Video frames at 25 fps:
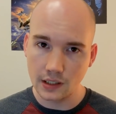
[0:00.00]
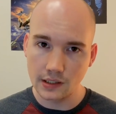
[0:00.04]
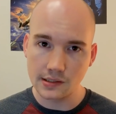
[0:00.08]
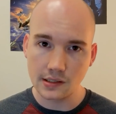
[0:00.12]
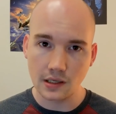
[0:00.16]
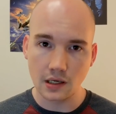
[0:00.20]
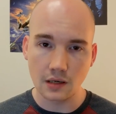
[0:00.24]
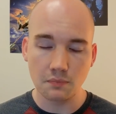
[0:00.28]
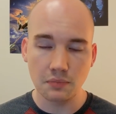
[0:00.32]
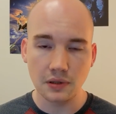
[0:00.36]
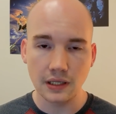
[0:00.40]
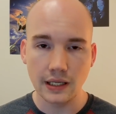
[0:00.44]
He's
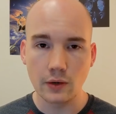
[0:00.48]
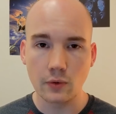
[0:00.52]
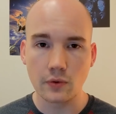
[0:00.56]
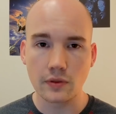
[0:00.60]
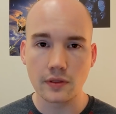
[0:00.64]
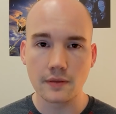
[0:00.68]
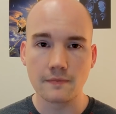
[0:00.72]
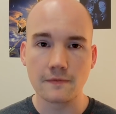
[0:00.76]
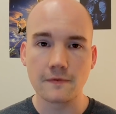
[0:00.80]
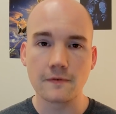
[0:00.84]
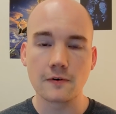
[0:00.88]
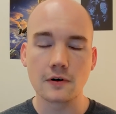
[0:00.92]
going to play
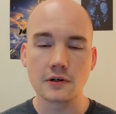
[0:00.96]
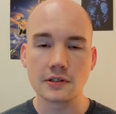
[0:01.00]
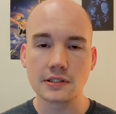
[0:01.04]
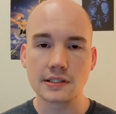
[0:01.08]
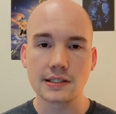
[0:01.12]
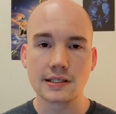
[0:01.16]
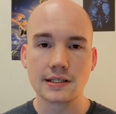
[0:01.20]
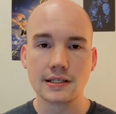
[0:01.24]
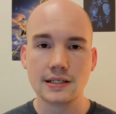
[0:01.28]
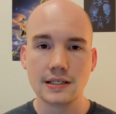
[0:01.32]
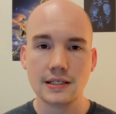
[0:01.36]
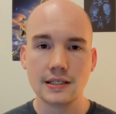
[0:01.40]
with them
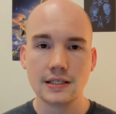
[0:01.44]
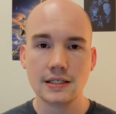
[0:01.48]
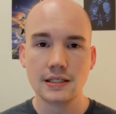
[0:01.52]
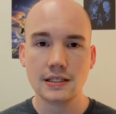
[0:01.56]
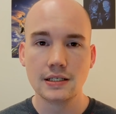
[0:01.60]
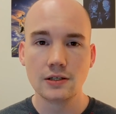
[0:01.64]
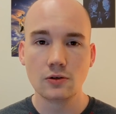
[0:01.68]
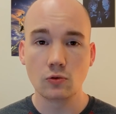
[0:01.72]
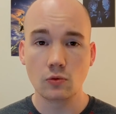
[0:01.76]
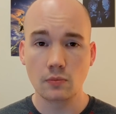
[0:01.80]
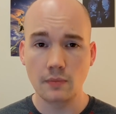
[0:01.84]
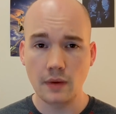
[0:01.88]
first.
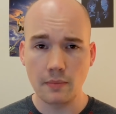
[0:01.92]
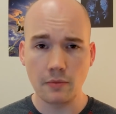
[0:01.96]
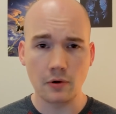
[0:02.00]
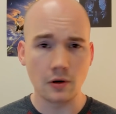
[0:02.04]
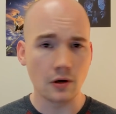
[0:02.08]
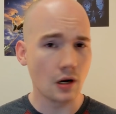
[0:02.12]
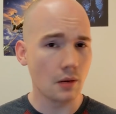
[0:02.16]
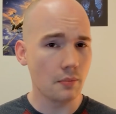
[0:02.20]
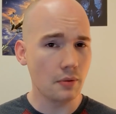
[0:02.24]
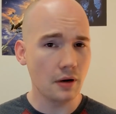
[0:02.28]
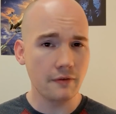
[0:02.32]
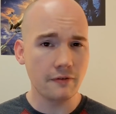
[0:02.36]

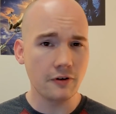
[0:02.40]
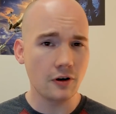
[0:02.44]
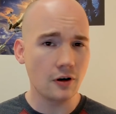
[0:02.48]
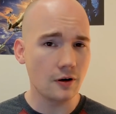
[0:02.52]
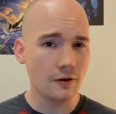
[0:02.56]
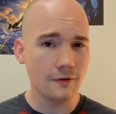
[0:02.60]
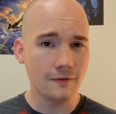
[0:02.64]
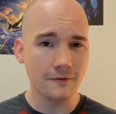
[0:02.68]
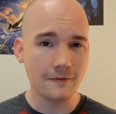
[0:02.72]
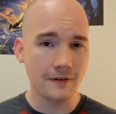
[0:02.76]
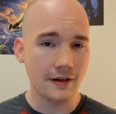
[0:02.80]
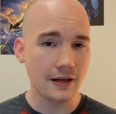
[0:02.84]
Remember, above
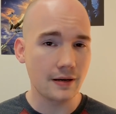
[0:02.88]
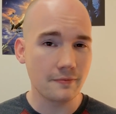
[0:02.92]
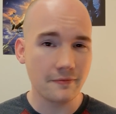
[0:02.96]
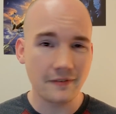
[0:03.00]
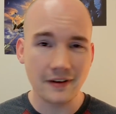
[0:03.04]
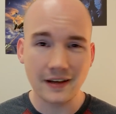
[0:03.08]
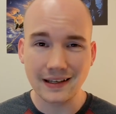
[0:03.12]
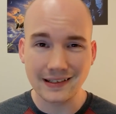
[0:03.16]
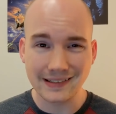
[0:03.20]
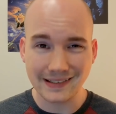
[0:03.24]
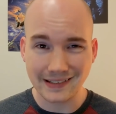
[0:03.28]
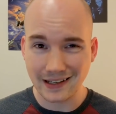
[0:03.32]
all,
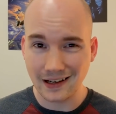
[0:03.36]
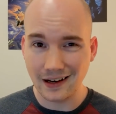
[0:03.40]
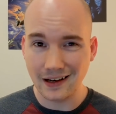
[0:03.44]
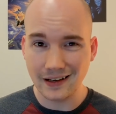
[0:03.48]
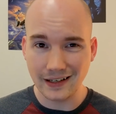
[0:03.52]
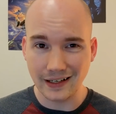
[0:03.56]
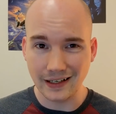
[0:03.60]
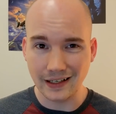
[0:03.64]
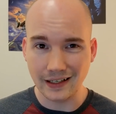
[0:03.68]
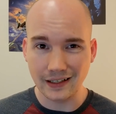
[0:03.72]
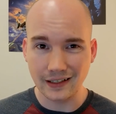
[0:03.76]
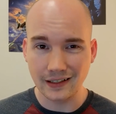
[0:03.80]
Venomfang is
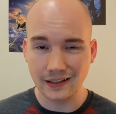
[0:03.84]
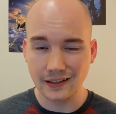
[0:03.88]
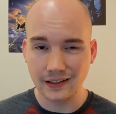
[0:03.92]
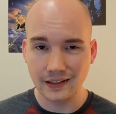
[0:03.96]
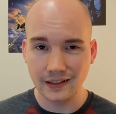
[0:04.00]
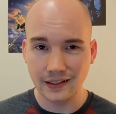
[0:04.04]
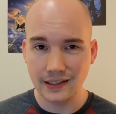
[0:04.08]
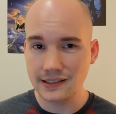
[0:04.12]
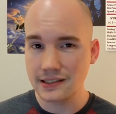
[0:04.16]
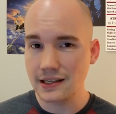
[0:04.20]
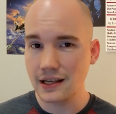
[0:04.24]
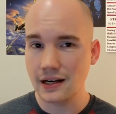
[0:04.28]
cunning.
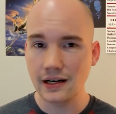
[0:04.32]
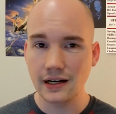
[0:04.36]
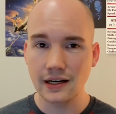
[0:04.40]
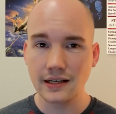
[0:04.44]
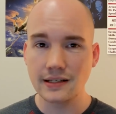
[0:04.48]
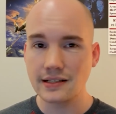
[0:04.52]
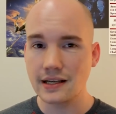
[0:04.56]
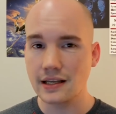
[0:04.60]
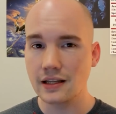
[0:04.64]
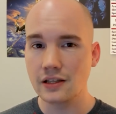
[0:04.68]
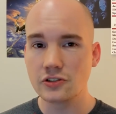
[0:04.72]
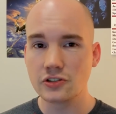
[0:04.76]
He's got an
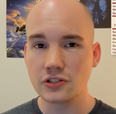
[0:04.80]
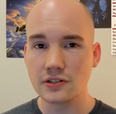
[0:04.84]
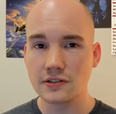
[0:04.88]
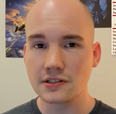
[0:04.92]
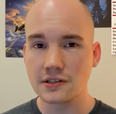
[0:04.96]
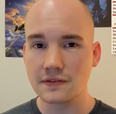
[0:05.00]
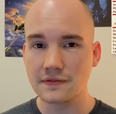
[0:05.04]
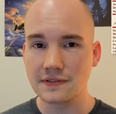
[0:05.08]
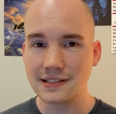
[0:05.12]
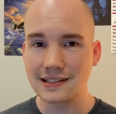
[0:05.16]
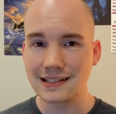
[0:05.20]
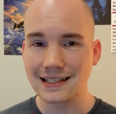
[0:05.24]

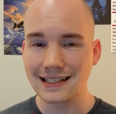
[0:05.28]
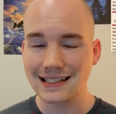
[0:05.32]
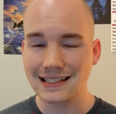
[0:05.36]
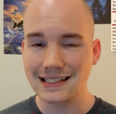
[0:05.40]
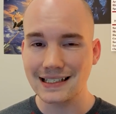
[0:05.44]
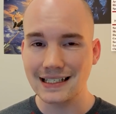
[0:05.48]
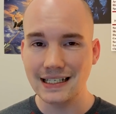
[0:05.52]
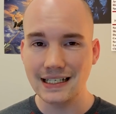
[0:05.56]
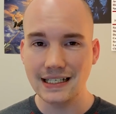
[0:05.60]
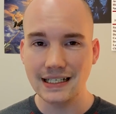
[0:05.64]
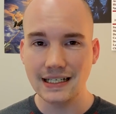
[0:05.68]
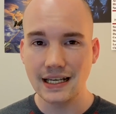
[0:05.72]
intelligence of
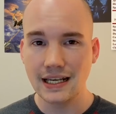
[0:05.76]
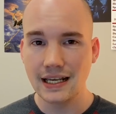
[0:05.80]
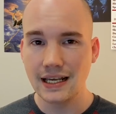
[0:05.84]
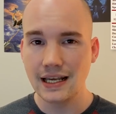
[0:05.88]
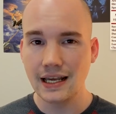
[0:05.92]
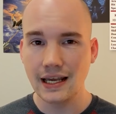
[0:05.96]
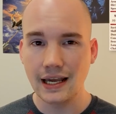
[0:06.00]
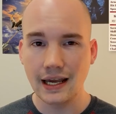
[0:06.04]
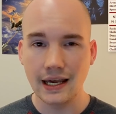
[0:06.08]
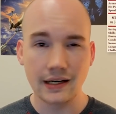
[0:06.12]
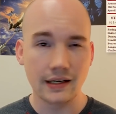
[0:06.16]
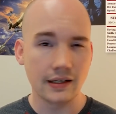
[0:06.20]
16
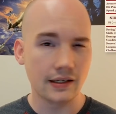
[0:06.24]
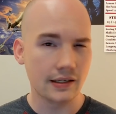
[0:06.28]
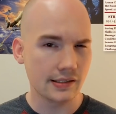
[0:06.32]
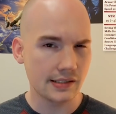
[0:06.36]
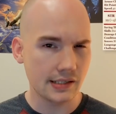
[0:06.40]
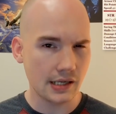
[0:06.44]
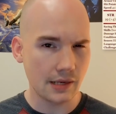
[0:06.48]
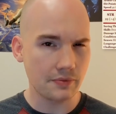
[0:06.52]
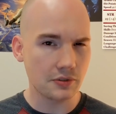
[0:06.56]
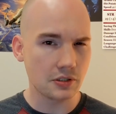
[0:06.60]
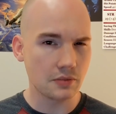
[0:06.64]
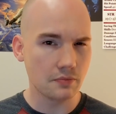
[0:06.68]
and a
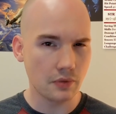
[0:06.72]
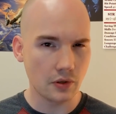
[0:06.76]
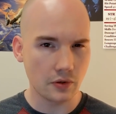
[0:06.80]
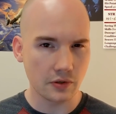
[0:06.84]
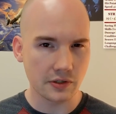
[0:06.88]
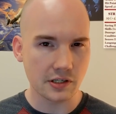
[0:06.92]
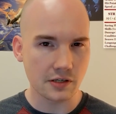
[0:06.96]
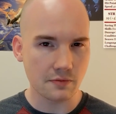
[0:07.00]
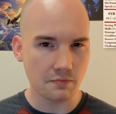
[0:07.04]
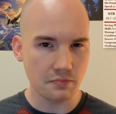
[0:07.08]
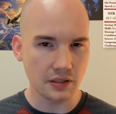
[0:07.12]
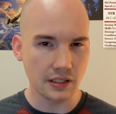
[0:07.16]
deception
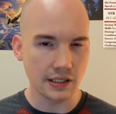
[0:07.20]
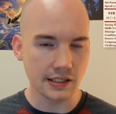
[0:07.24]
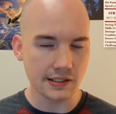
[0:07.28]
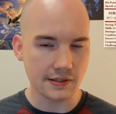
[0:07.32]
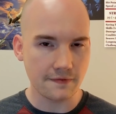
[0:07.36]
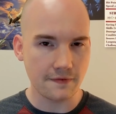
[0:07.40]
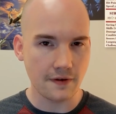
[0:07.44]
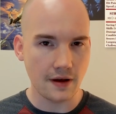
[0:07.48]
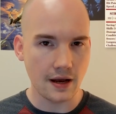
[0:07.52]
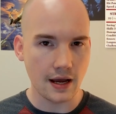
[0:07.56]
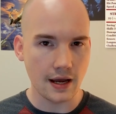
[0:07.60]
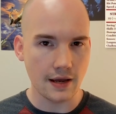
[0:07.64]
bonus of
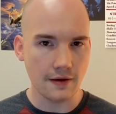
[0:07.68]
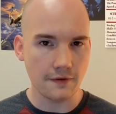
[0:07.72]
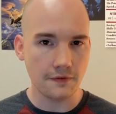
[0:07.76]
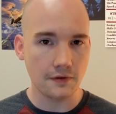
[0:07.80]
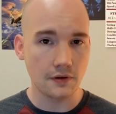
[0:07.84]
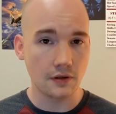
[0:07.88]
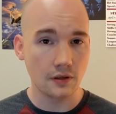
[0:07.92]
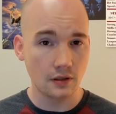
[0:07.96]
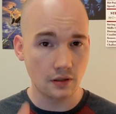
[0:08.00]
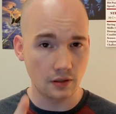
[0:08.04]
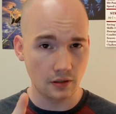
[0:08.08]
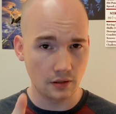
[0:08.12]

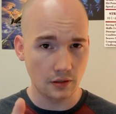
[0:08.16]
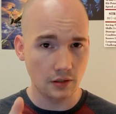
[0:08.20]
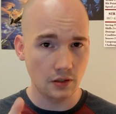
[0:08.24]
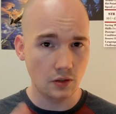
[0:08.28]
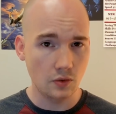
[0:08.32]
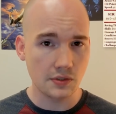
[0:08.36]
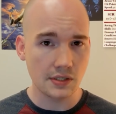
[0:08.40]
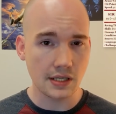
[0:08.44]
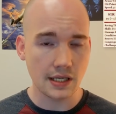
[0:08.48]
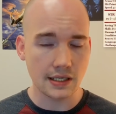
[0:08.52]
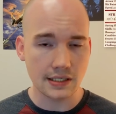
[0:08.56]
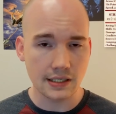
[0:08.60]
+5.
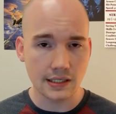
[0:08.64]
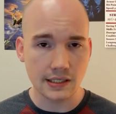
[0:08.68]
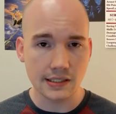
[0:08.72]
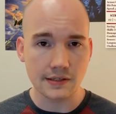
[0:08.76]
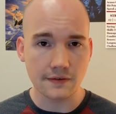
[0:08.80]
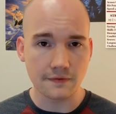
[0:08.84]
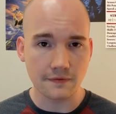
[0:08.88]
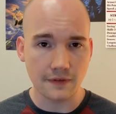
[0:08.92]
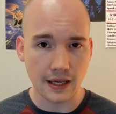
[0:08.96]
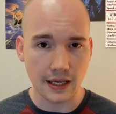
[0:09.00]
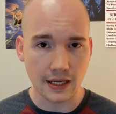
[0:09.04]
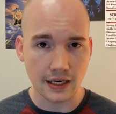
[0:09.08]
Use that to his
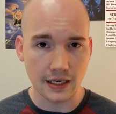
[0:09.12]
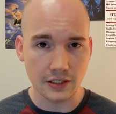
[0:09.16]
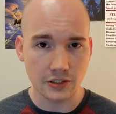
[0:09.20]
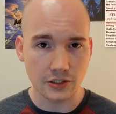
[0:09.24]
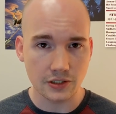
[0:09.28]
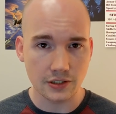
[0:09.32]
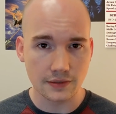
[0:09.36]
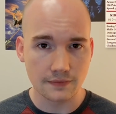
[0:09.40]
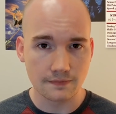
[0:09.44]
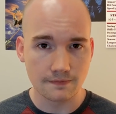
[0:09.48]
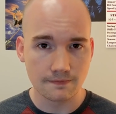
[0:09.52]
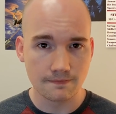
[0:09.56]

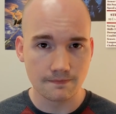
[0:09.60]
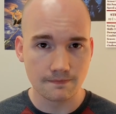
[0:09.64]
advantage.